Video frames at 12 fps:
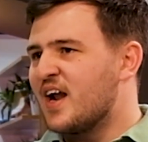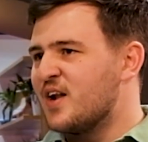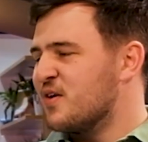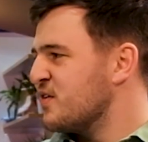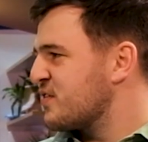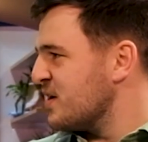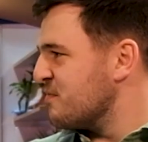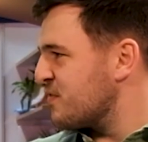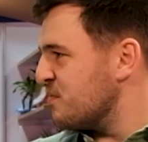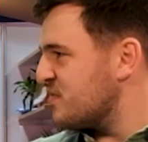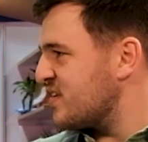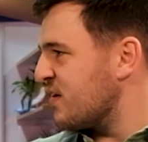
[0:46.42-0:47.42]
I know you've come
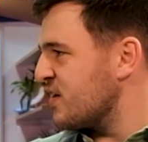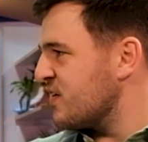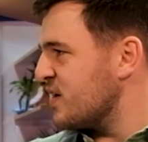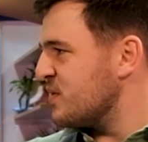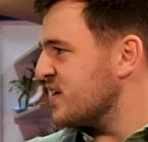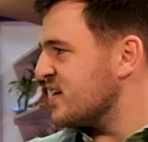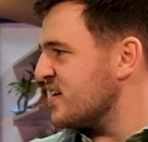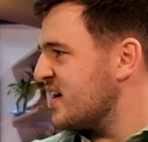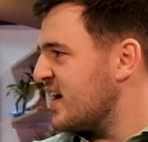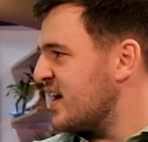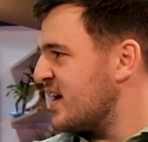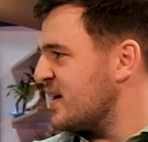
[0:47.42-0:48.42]
from Saudi Arabia
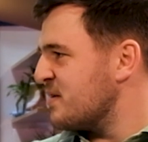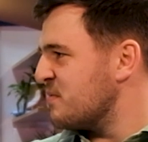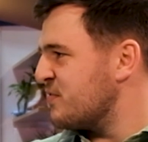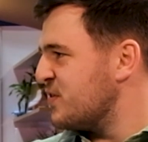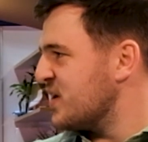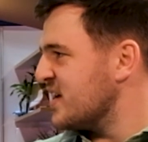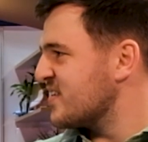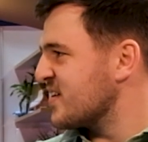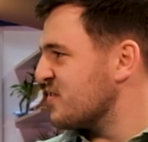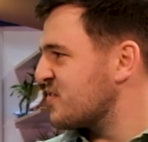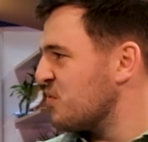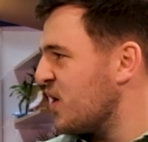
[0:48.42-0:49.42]
a few days
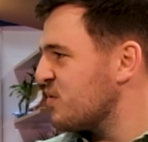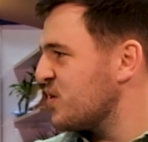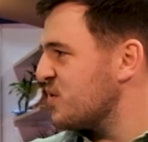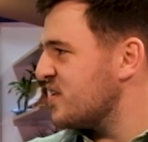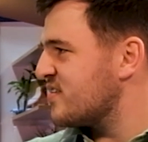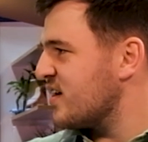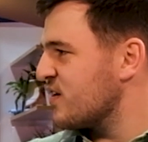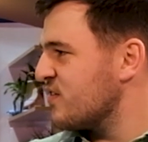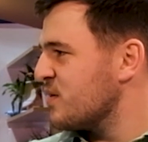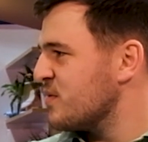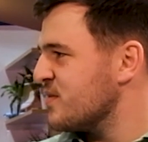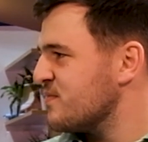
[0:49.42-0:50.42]
ago. So why were you in Saudi
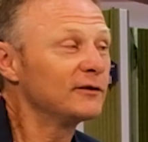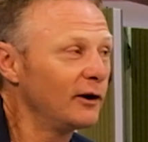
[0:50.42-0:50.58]
Arabia?